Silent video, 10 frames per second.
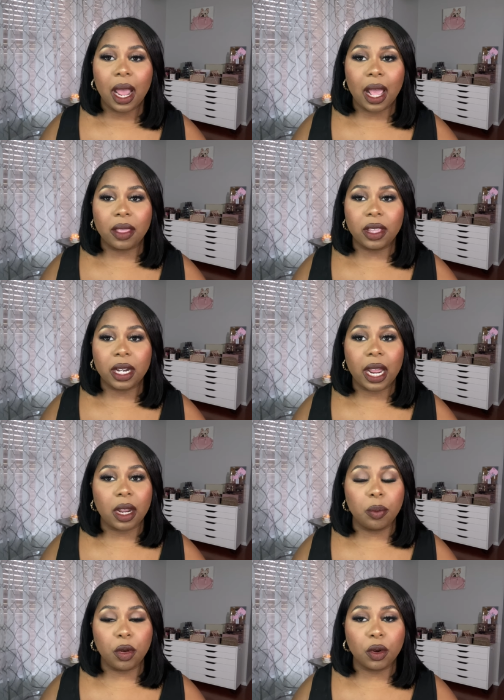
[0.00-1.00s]
and then a
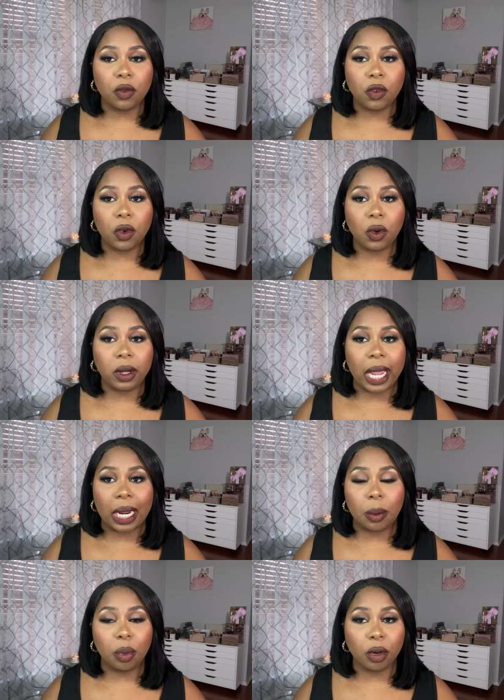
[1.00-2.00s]
beautiful
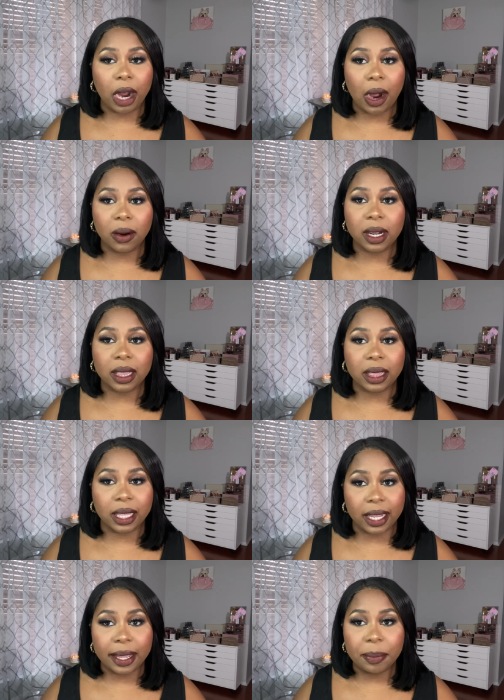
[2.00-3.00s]
like brown
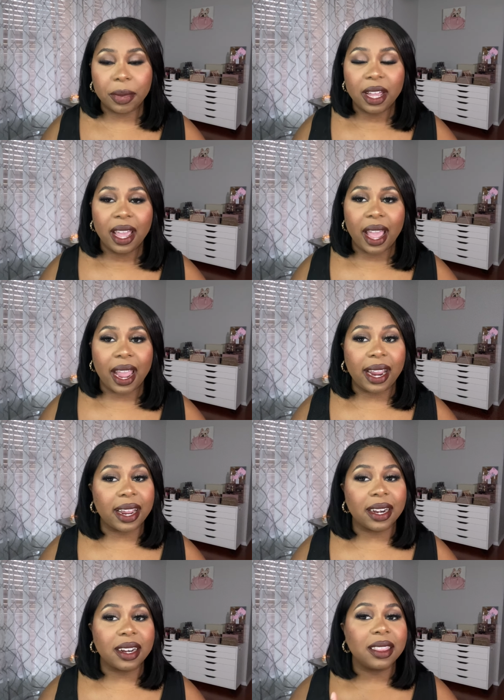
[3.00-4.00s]
lip.
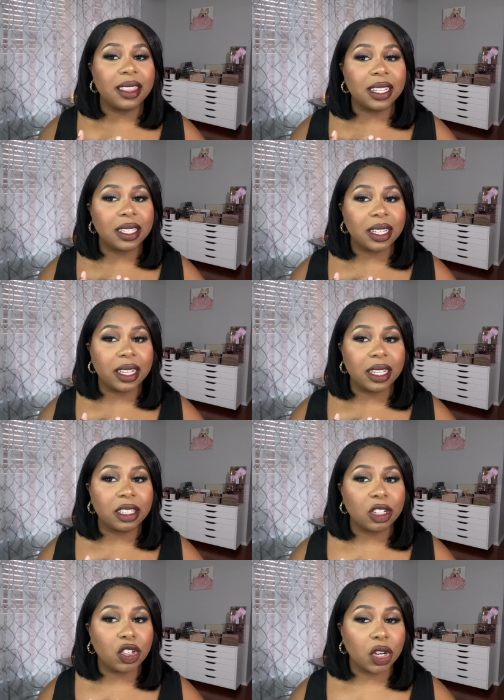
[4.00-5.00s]
And this
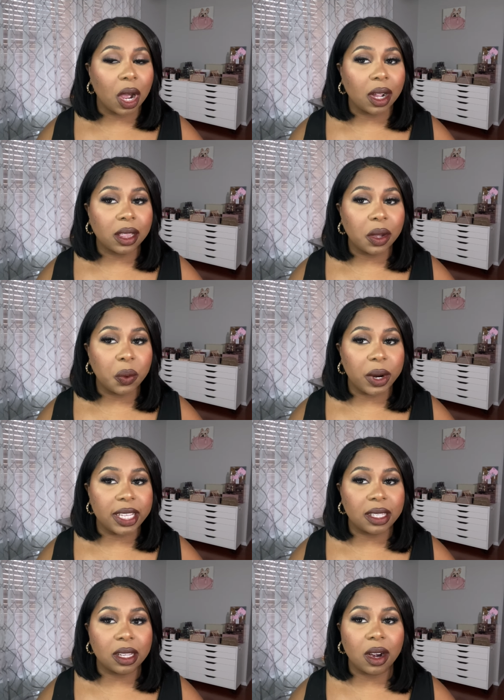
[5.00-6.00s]
is Chocolate
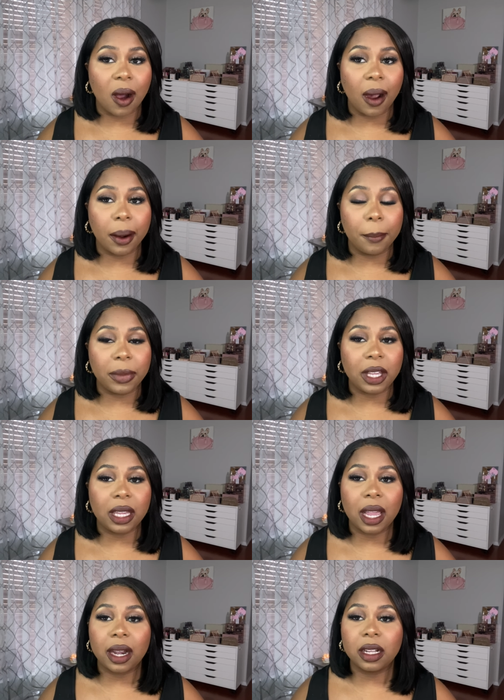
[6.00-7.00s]
Waisted on
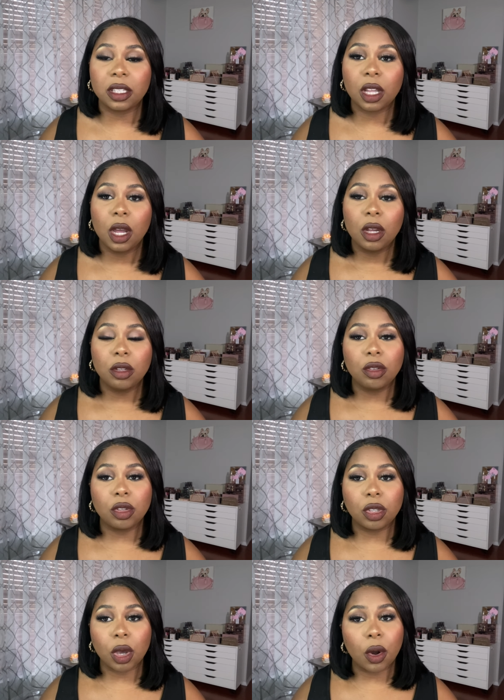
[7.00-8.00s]
Me and it's
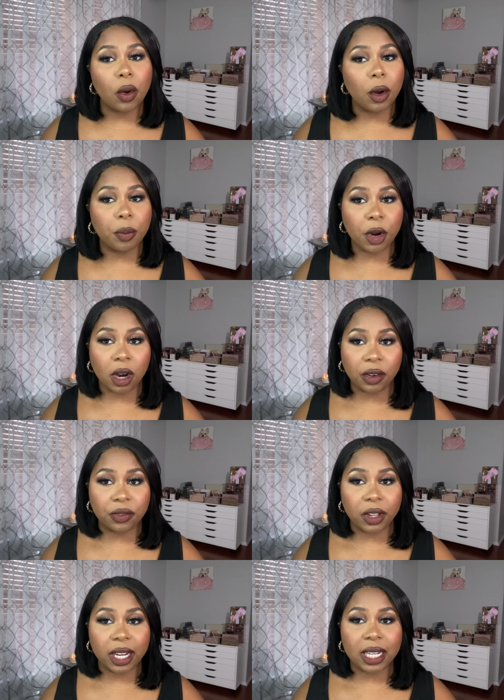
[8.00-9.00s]
so
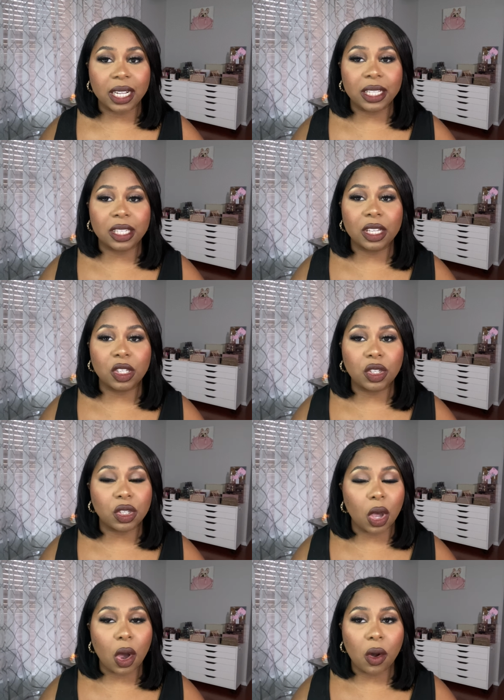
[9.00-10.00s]
perfect. It's
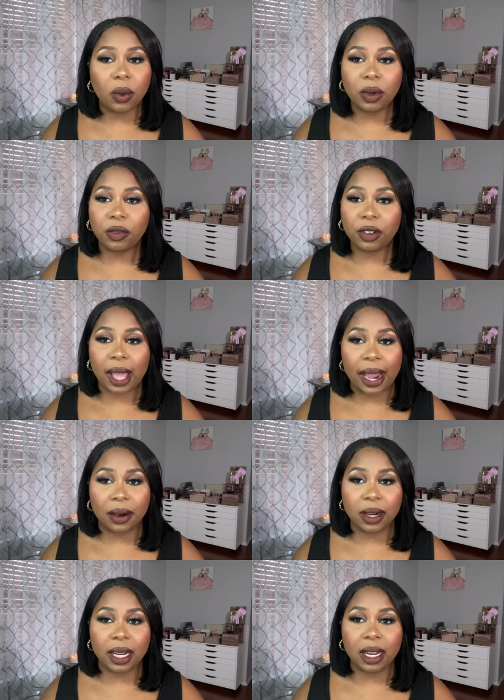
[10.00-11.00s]
so
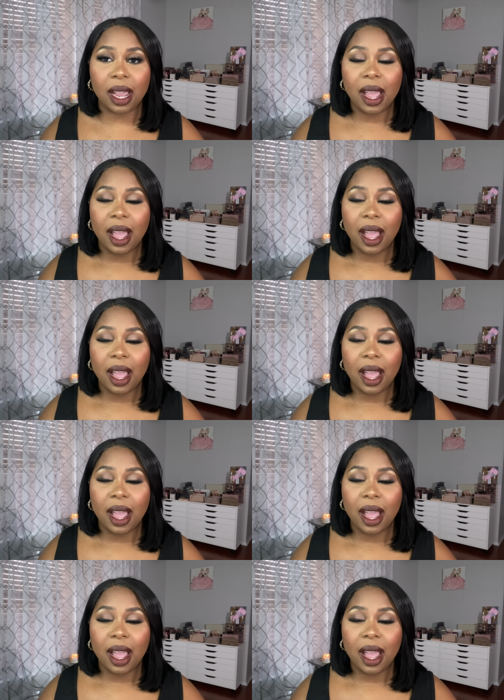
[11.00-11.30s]
flattering